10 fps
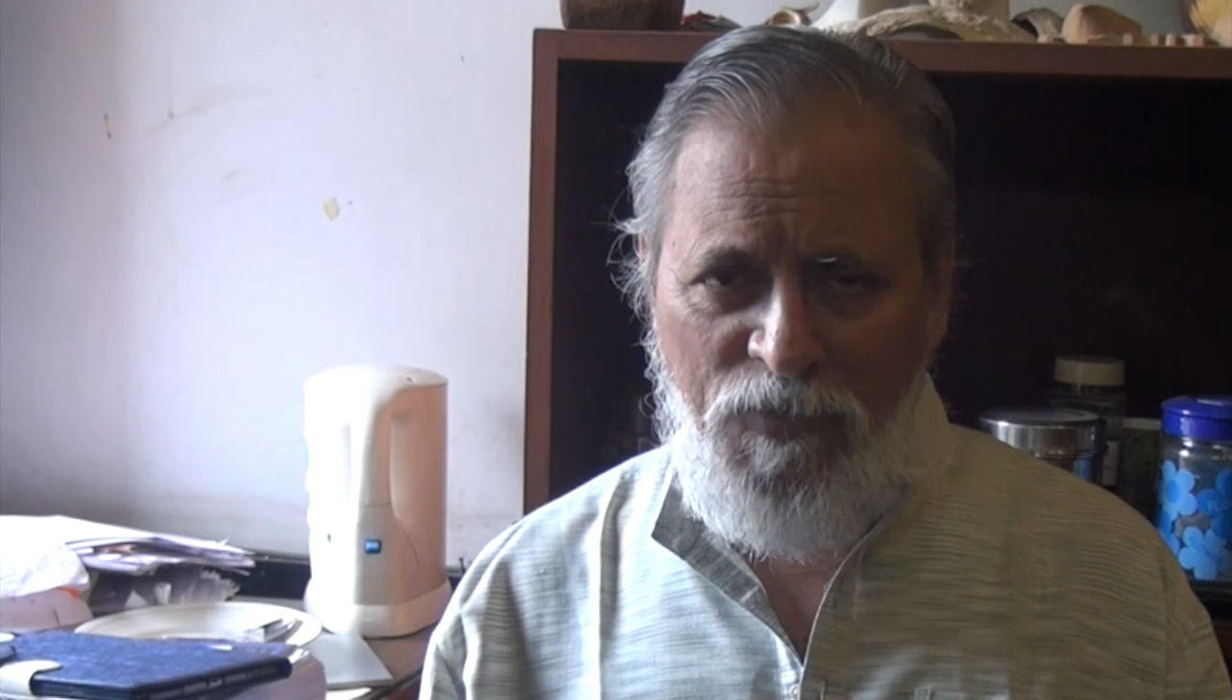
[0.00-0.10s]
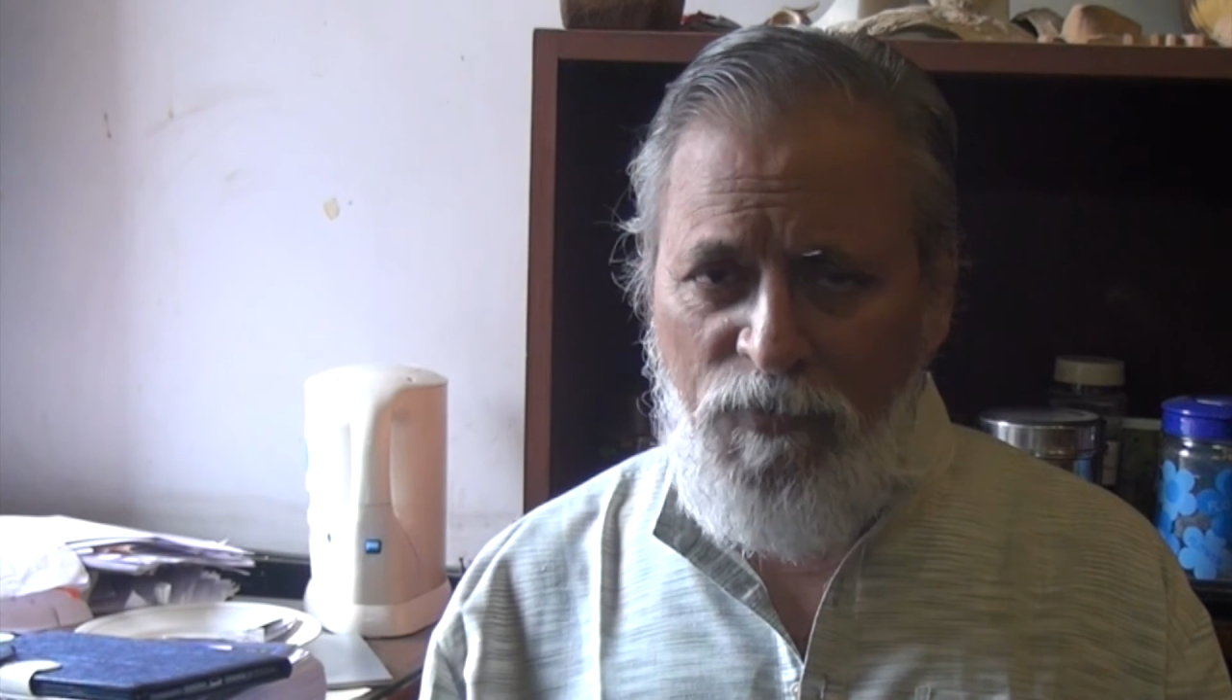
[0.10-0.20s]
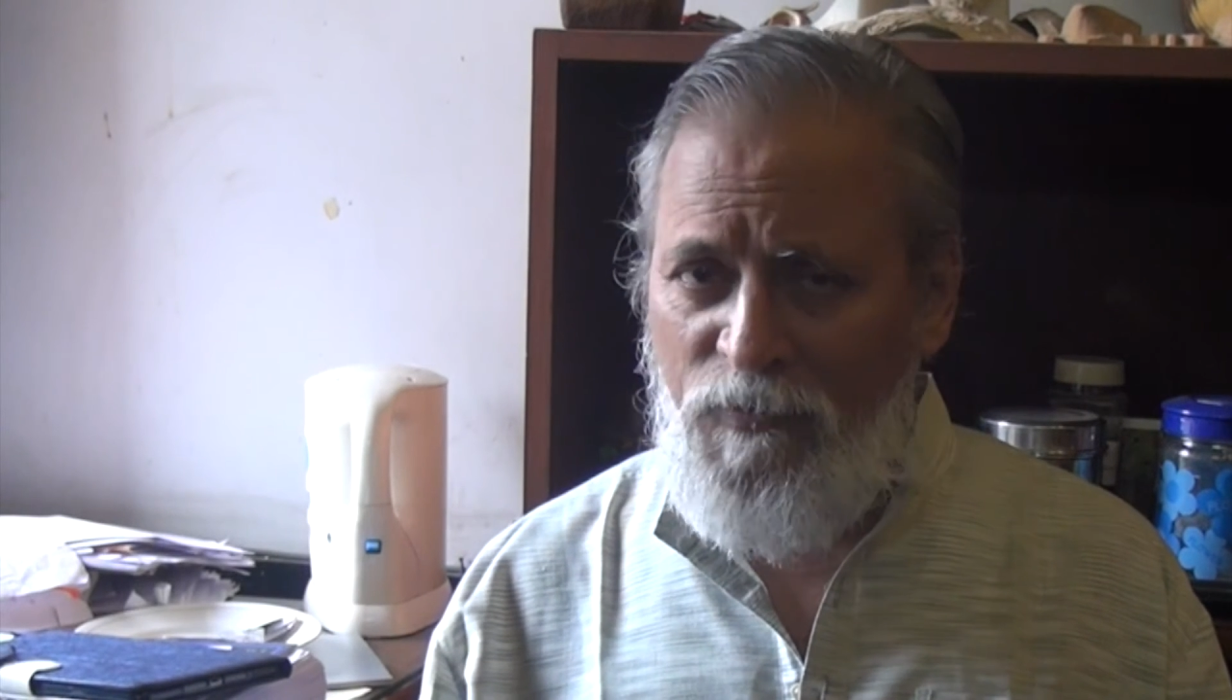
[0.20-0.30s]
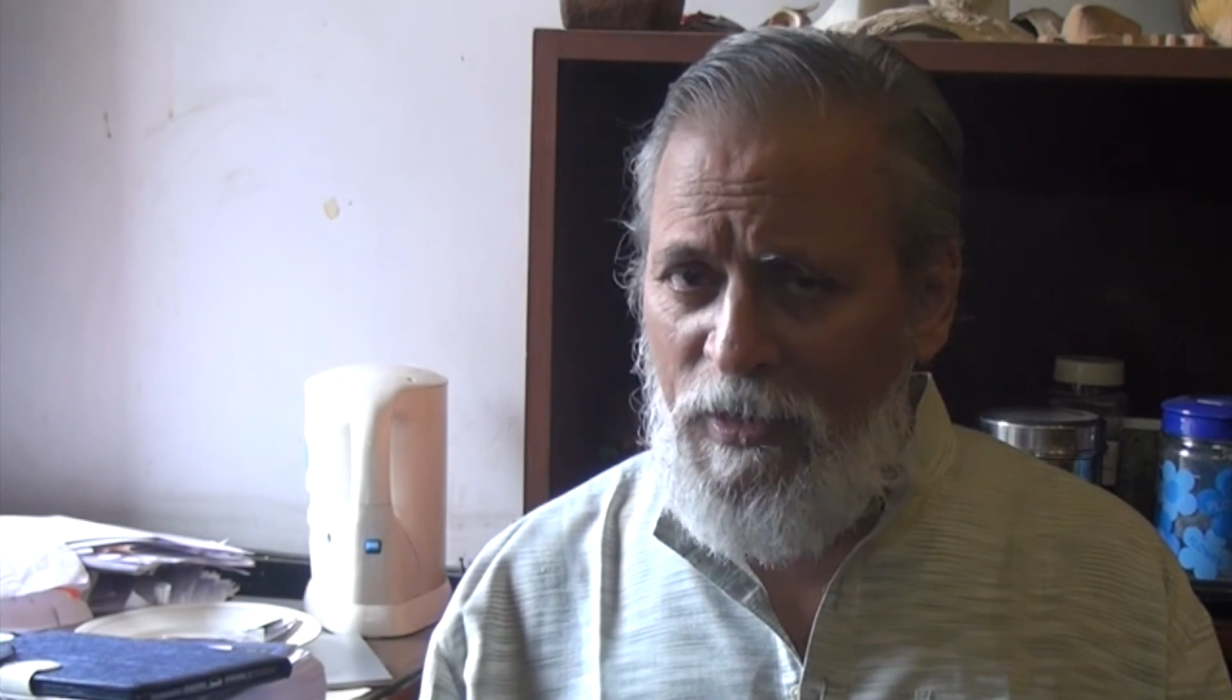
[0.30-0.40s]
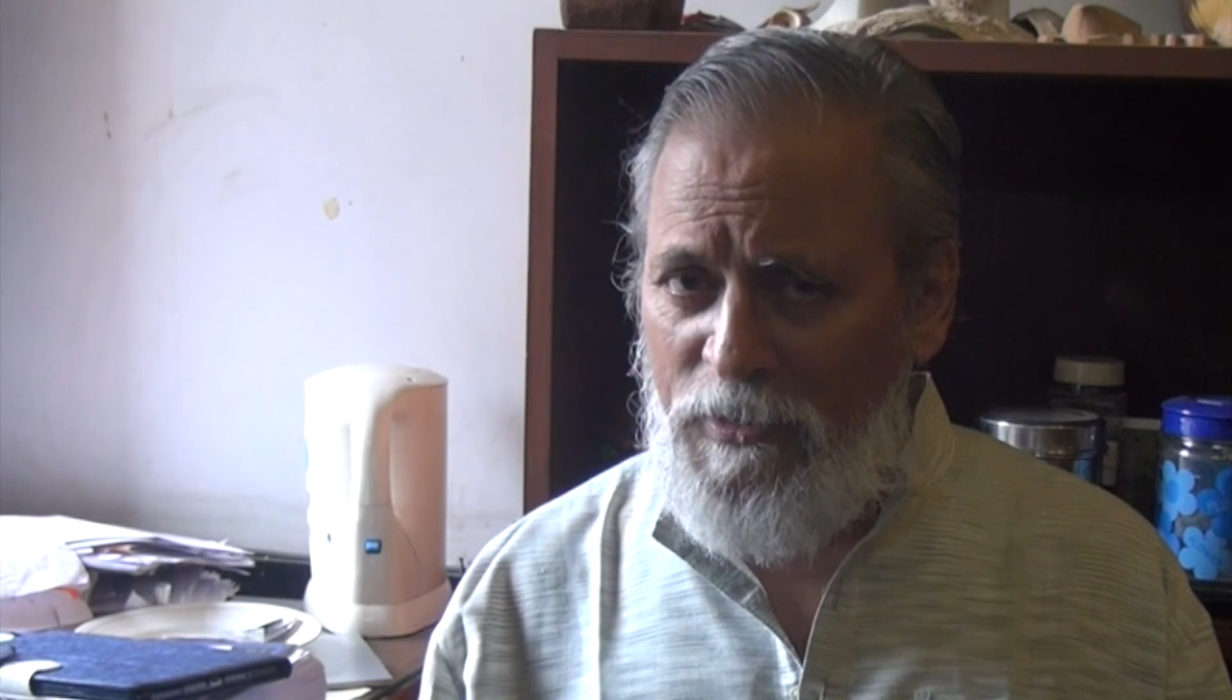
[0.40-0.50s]

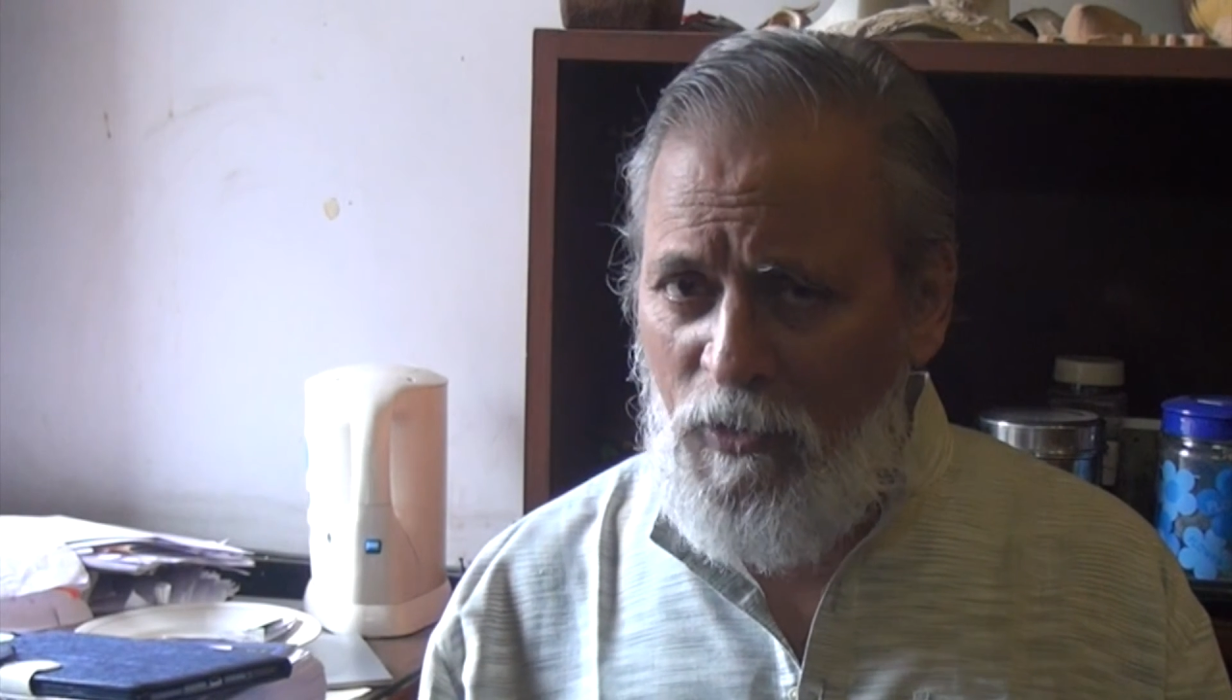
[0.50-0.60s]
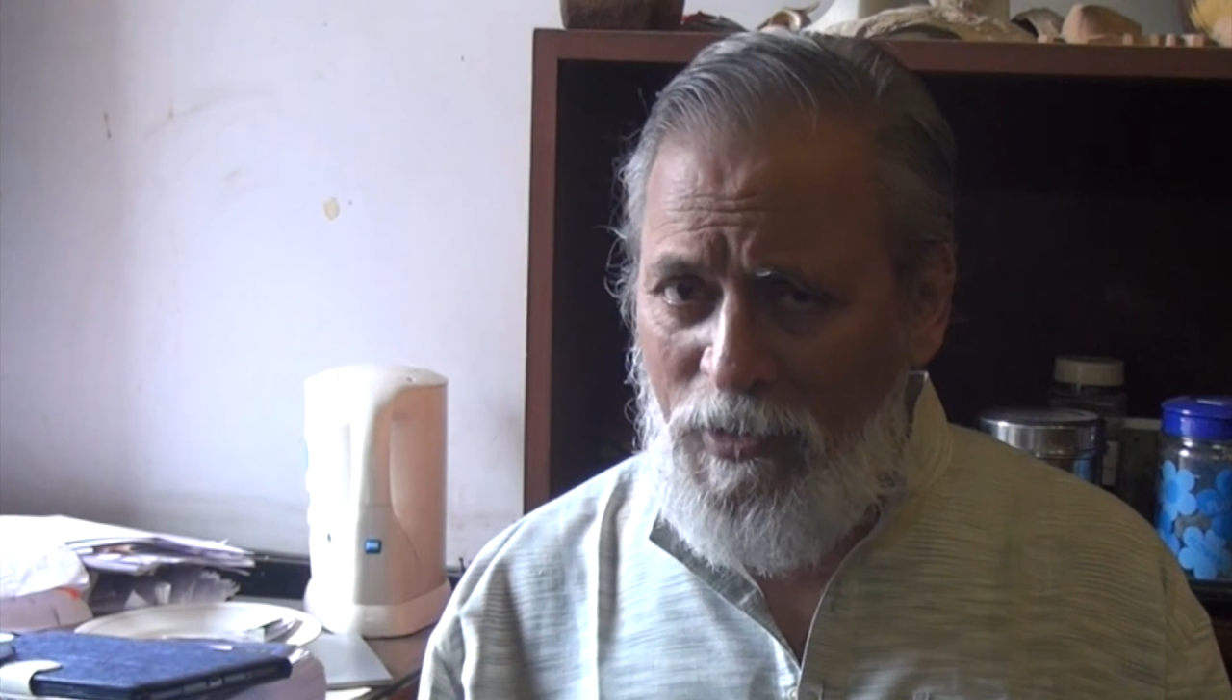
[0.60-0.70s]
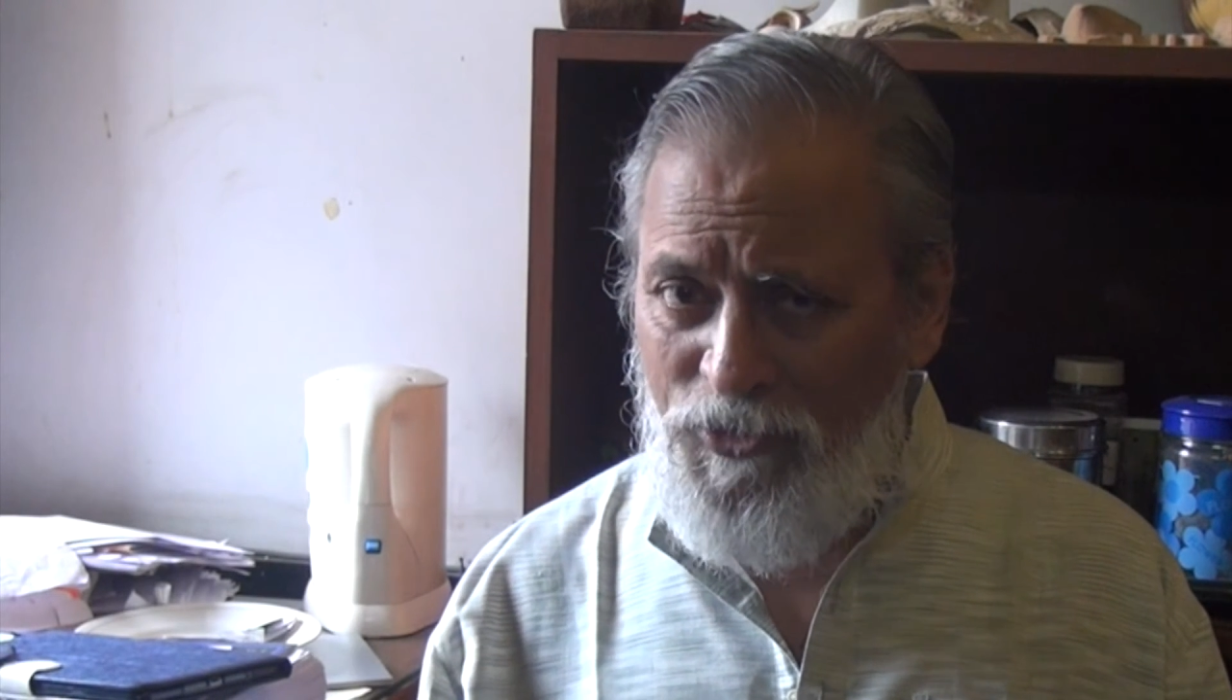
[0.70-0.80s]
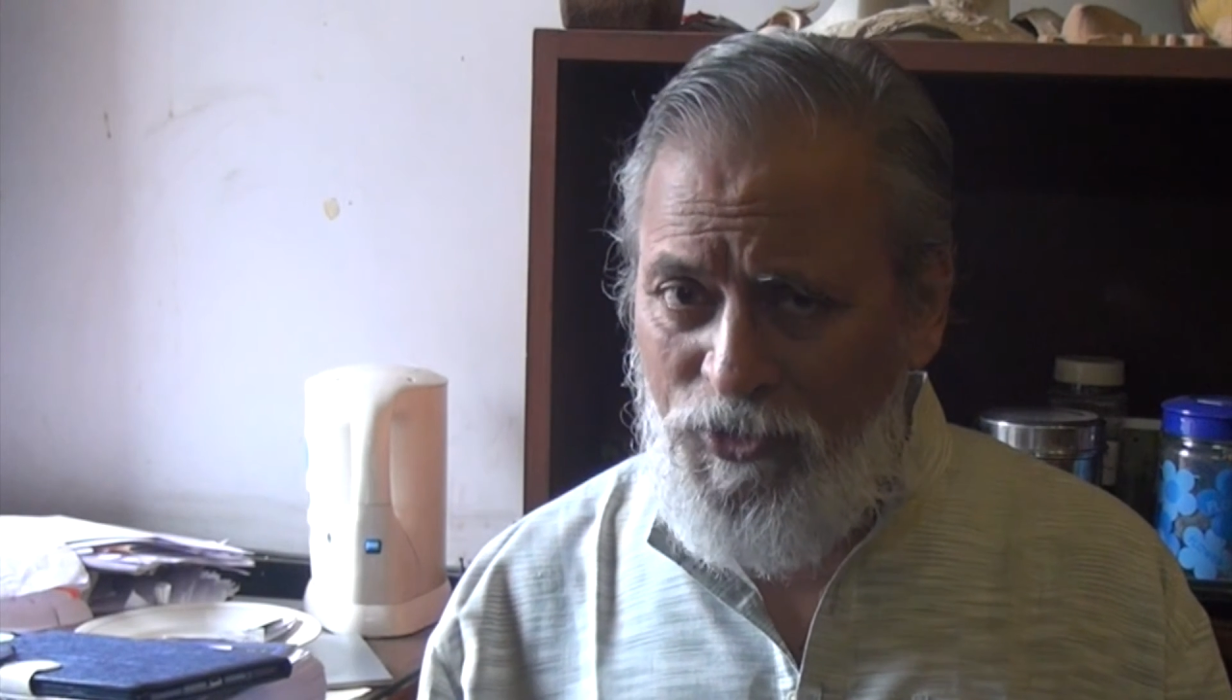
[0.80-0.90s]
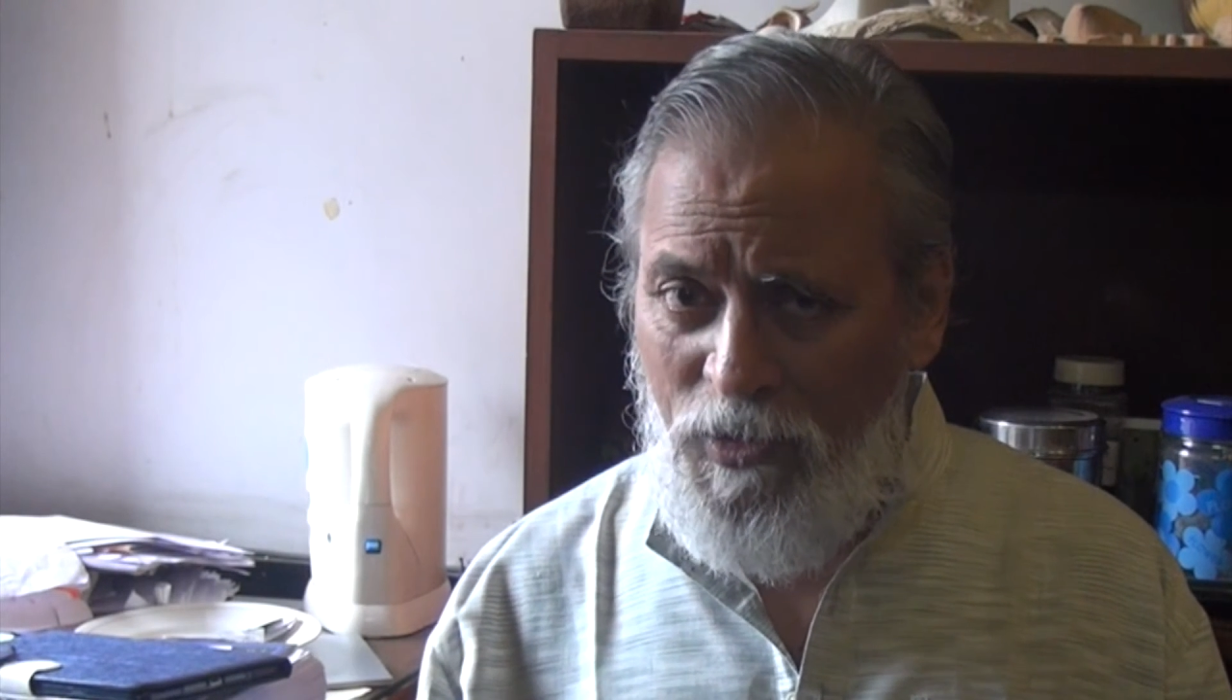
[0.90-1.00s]
We will
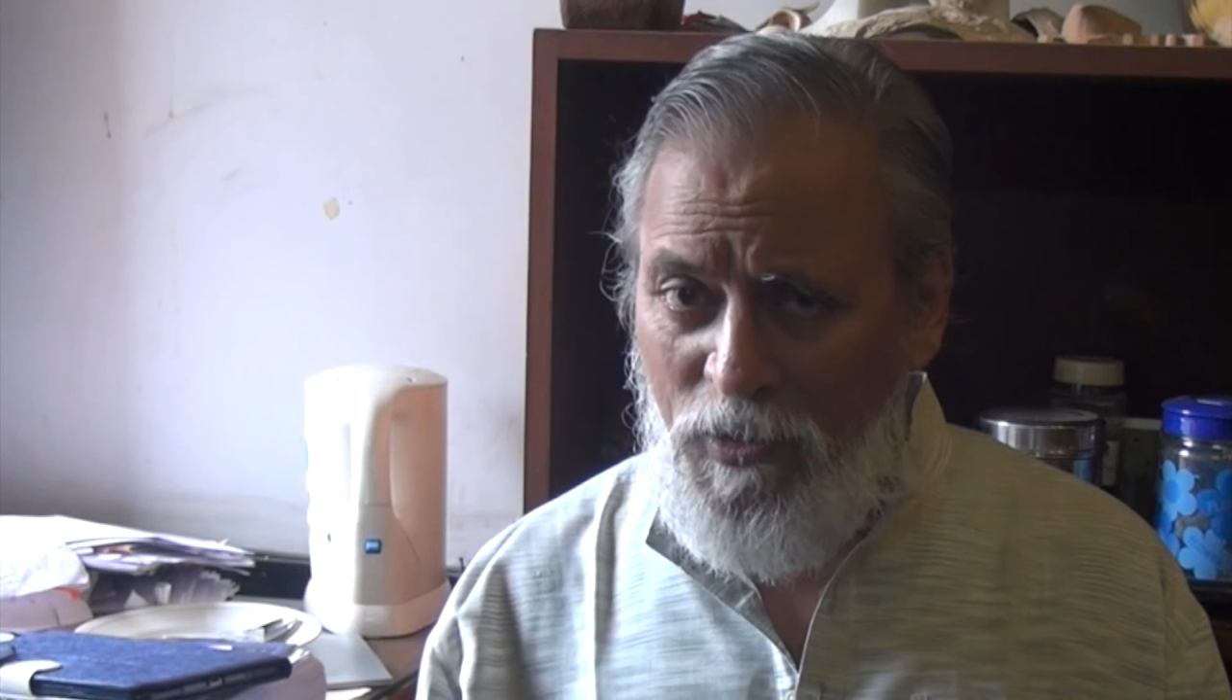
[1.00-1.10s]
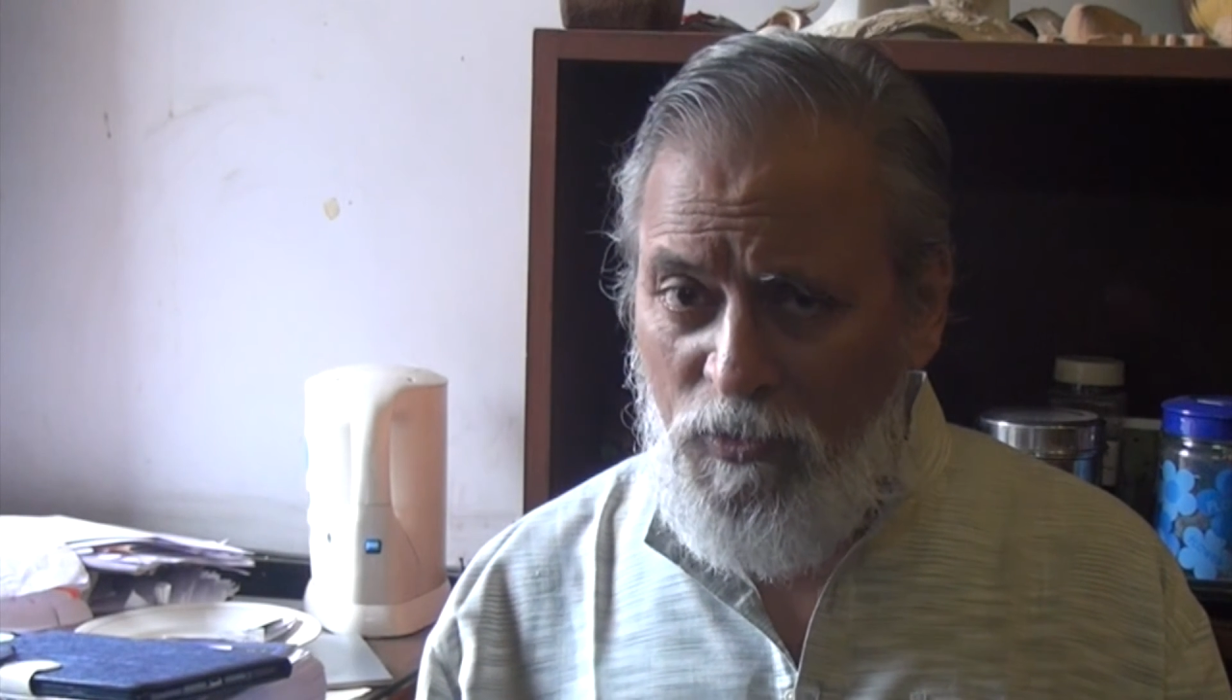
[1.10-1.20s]
acknowledge